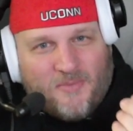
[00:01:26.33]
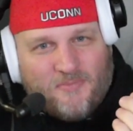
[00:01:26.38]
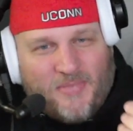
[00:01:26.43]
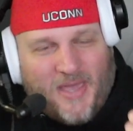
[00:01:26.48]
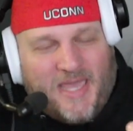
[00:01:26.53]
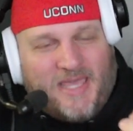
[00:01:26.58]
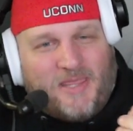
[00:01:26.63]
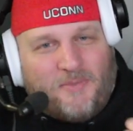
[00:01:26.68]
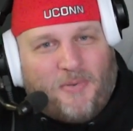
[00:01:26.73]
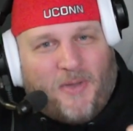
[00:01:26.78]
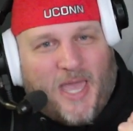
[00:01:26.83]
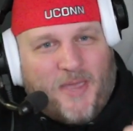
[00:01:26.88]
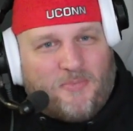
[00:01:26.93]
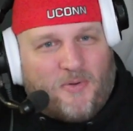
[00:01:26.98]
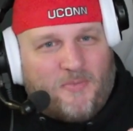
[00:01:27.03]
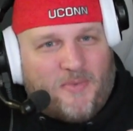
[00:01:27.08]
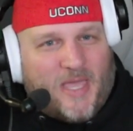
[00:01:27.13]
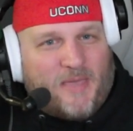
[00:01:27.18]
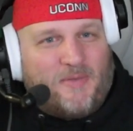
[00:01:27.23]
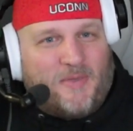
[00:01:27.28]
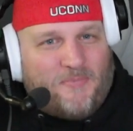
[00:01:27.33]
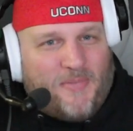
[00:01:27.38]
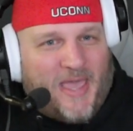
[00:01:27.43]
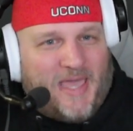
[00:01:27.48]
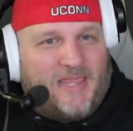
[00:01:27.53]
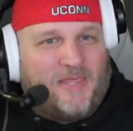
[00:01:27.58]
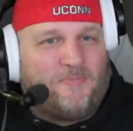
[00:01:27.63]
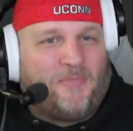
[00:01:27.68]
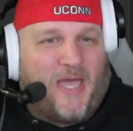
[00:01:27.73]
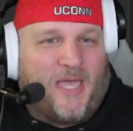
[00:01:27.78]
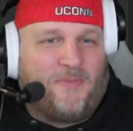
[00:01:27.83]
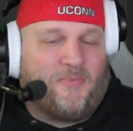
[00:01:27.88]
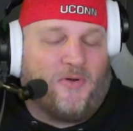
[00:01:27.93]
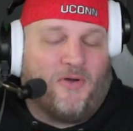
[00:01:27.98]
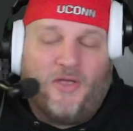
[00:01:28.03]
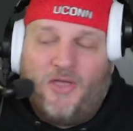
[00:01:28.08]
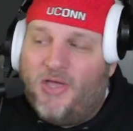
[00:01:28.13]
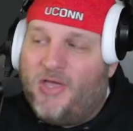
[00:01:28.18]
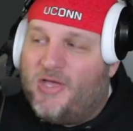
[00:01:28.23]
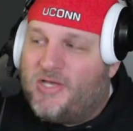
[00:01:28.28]
Pay the piper, baby. Pay the
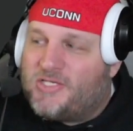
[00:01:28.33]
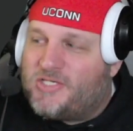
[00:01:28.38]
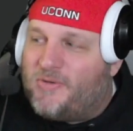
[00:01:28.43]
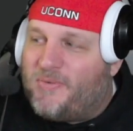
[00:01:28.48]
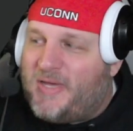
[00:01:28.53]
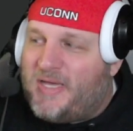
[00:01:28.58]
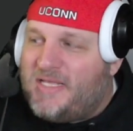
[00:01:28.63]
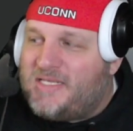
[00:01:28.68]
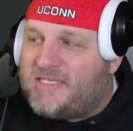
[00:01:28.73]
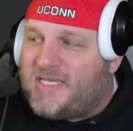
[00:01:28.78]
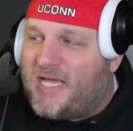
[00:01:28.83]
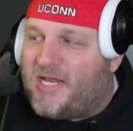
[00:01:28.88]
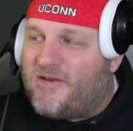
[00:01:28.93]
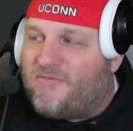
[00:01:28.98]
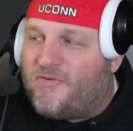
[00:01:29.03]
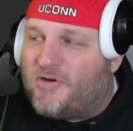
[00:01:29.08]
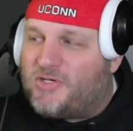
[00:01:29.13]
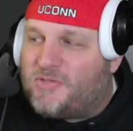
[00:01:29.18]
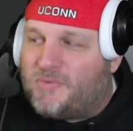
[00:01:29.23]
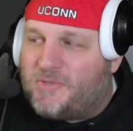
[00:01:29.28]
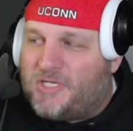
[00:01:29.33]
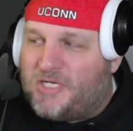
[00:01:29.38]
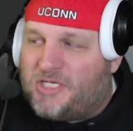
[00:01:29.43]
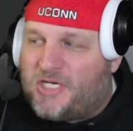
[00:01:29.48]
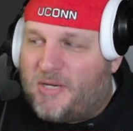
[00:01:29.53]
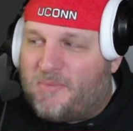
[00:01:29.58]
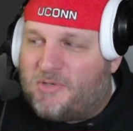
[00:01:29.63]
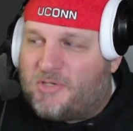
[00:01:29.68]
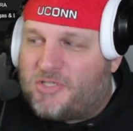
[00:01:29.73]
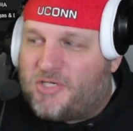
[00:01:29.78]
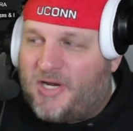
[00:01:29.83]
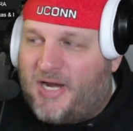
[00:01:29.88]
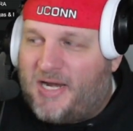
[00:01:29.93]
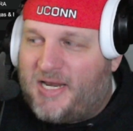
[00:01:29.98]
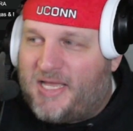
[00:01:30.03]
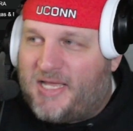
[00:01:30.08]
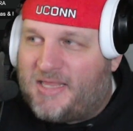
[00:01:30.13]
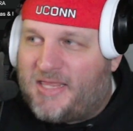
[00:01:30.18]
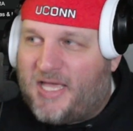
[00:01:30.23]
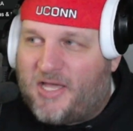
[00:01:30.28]
piper. So inside of Virtual DJ, I'm going to show you how
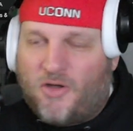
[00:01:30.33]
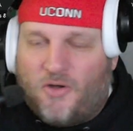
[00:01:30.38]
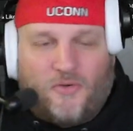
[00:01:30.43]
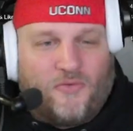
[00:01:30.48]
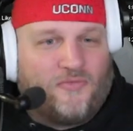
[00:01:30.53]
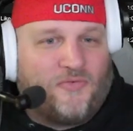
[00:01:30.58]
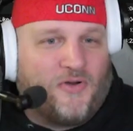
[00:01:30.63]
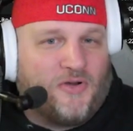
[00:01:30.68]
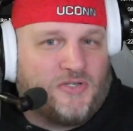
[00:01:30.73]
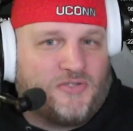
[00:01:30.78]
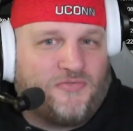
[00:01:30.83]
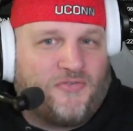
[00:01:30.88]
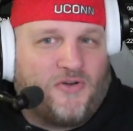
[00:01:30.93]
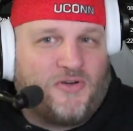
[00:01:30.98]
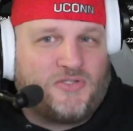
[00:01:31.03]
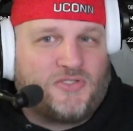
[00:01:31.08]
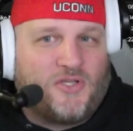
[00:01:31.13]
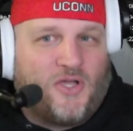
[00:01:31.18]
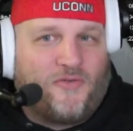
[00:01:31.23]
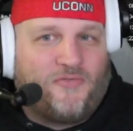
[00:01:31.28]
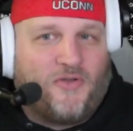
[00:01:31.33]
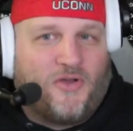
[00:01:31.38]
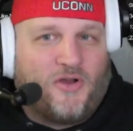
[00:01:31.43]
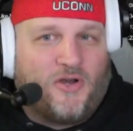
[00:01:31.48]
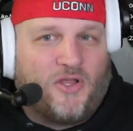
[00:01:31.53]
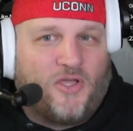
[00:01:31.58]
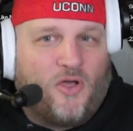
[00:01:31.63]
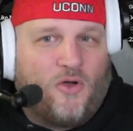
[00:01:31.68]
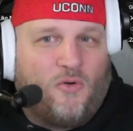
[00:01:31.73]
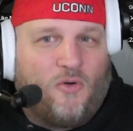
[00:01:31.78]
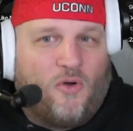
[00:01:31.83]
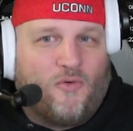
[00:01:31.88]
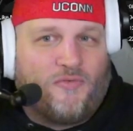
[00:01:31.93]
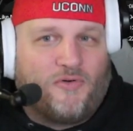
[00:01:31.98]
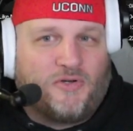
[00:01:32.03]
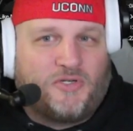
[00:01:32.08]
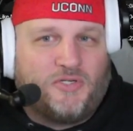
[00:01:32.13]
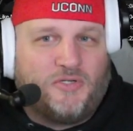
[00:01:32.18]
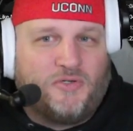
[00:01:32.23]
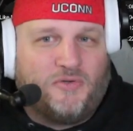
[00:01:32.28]
to get that going first. First off, you're going to go
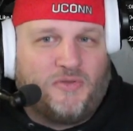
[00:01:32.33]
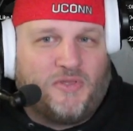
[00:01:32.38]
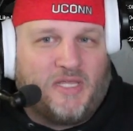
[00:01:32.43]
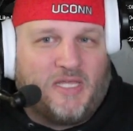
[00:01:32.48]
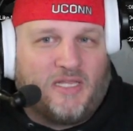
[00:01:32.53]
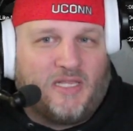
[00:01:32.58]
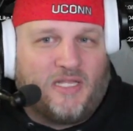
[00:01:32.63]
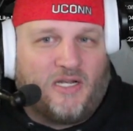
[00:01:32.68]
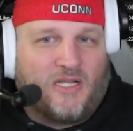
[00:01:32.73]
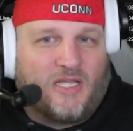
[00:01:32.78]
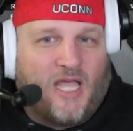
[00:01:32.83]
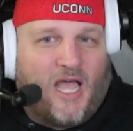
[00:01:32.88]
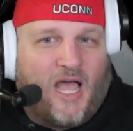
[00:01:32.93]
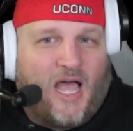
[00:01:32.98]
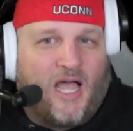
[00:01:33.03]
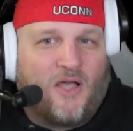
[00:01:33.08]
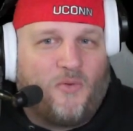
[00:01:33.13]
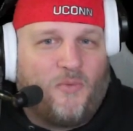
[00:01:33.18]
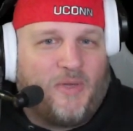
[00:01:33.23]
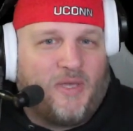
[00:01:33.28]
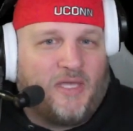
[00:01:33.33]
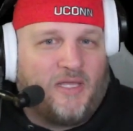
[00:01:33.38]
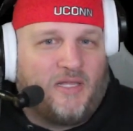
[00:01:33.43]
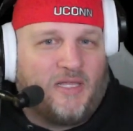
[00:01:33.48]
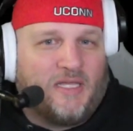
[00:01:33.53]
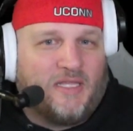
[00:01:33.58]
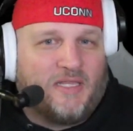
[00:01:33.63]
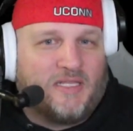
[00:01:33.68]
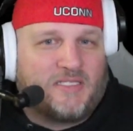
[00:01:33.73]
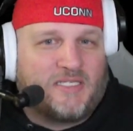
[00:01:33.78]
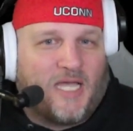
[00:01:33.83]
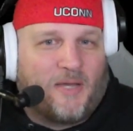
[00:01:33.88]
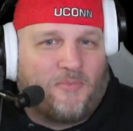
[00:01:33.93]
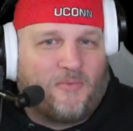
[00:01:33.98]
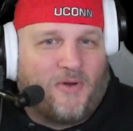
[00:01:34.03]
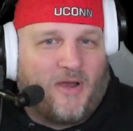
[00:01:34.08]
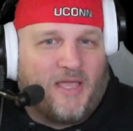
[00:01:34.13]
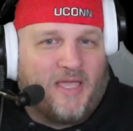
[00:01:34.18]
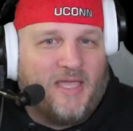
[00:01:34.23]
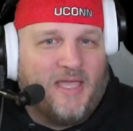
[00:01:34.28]
over to the little cog wheel in the top
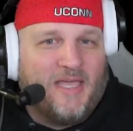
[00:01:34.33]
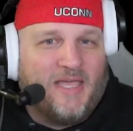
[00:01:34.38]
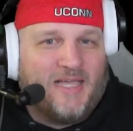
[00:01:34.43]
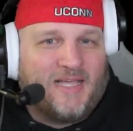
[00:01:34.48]
right.